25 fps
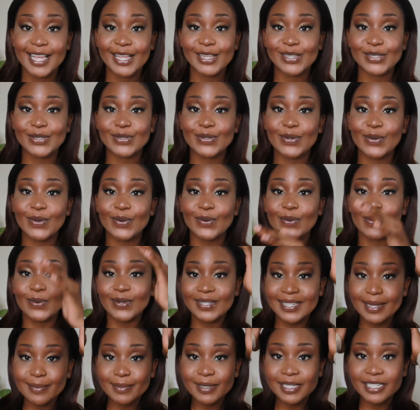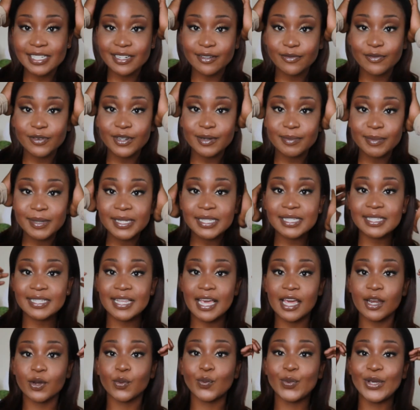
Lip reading: So something different means that